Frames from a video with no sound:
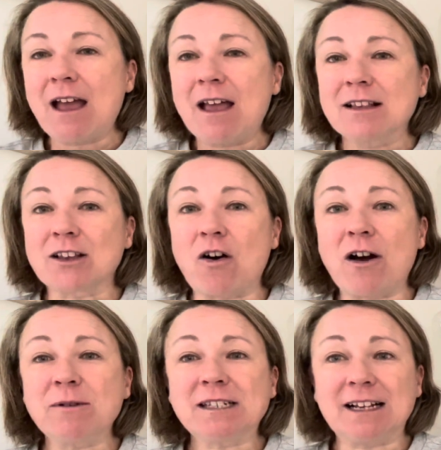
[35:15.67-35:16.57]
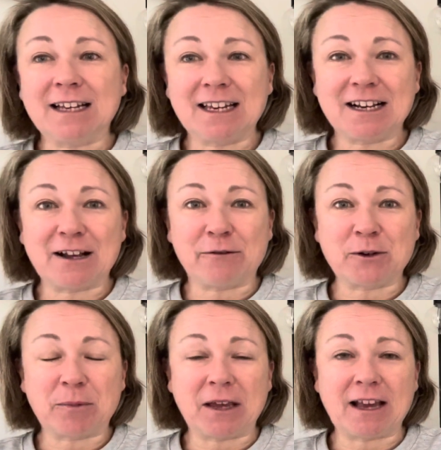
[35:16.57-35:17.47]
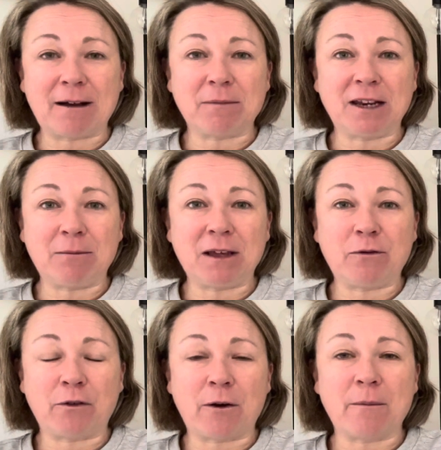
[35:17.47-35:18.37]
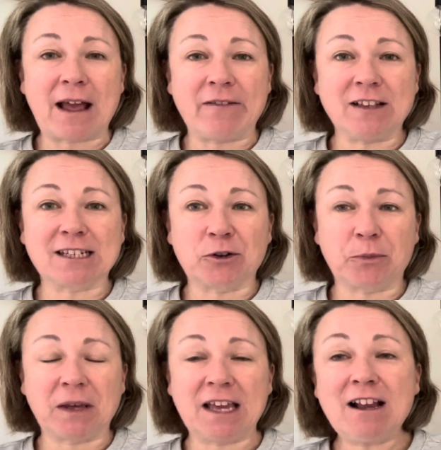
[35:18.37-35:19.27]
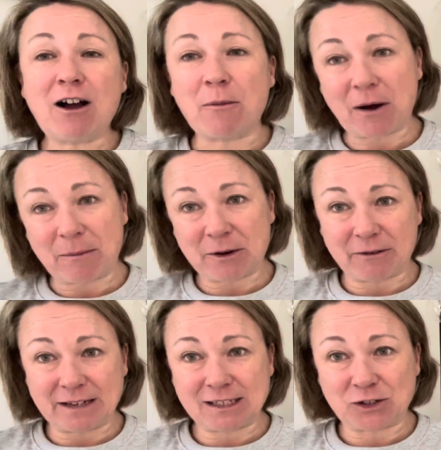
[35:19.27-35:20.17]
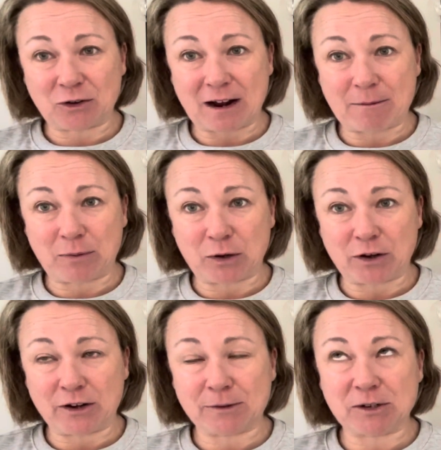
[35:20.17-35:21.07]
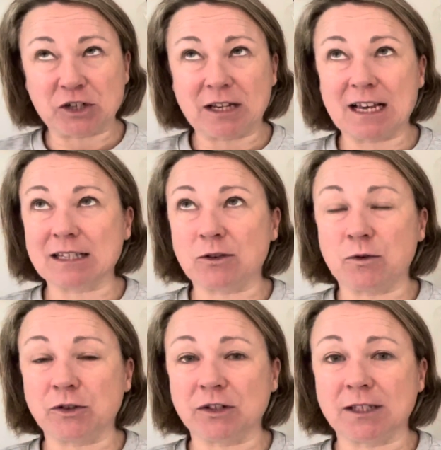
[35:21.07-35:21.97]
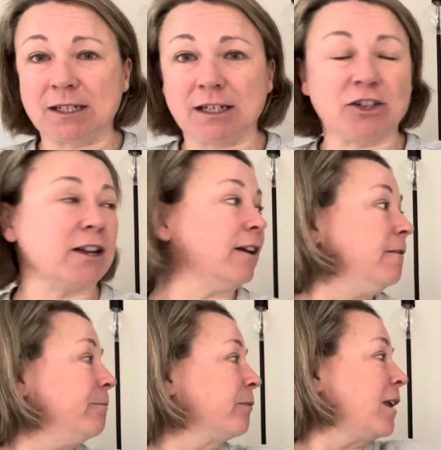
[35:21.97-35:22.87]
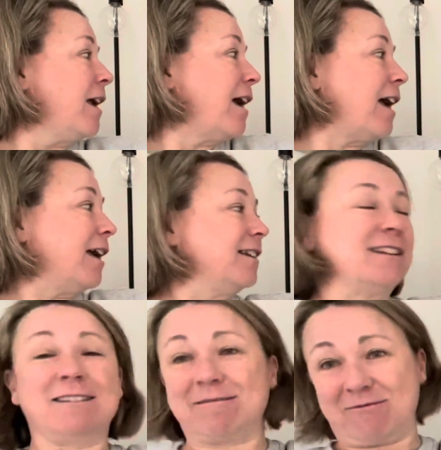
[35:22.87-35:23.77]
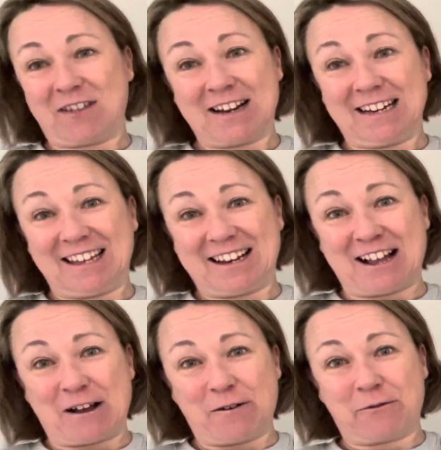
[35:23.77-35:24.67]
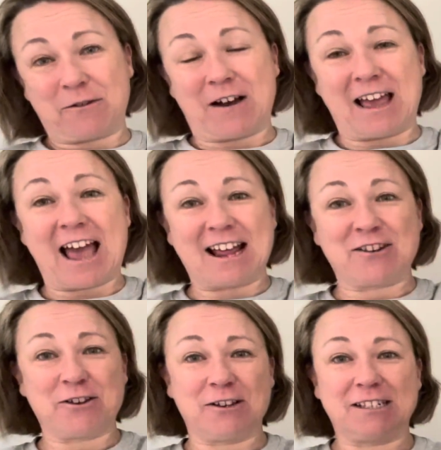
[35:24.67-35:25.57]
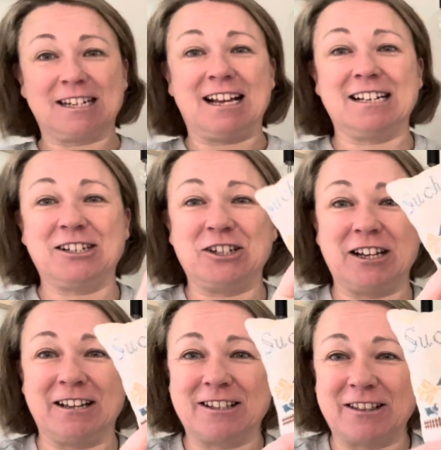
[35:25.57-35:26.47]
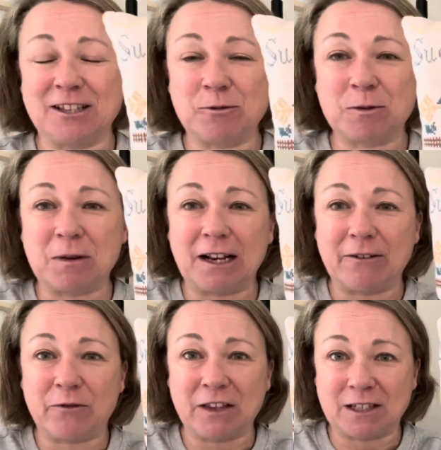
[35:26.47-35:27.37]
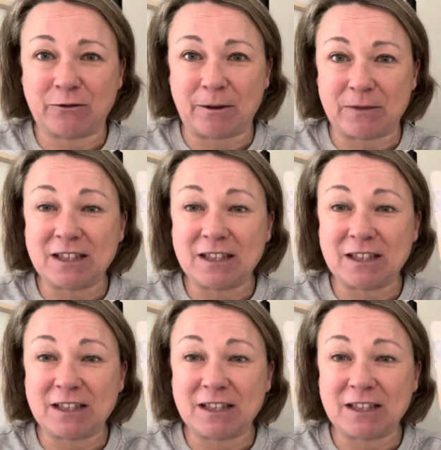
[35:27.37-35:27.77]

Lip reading: So I was lucky enough to pick up Libby from And This Little Pig. I'll pop her Instagram below, but she has gorgeous stitching. And funnily enough, I had hers last year. So this was this is from